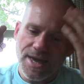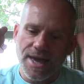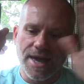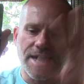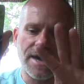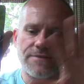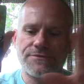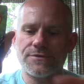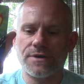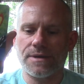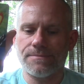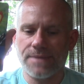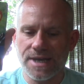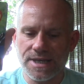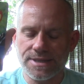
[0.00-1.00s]
after I
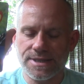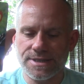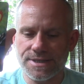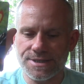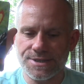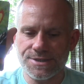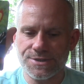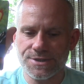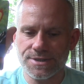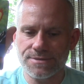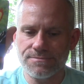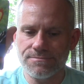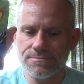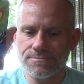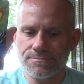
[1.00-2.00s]
make the
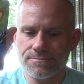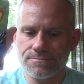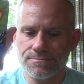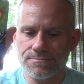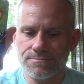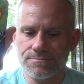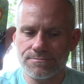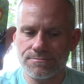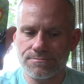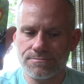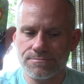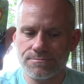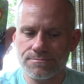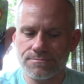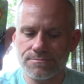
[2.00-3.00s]
decision,
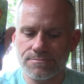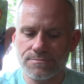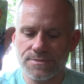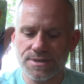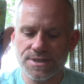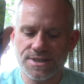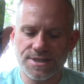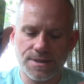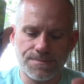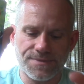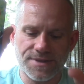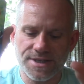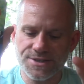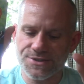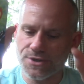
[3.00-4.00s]
some
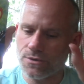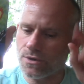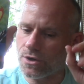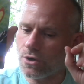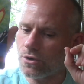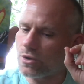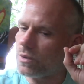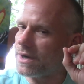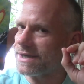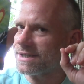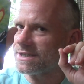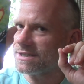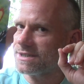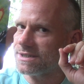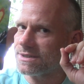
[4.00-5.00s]
things don't go quite
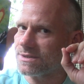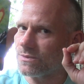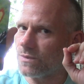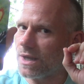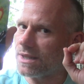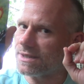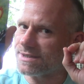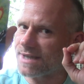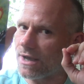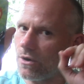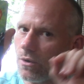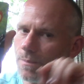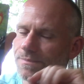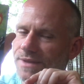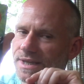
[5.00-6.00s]
as well as I
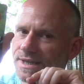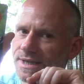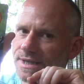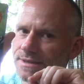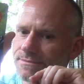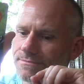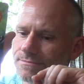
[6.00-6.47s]
hope they did.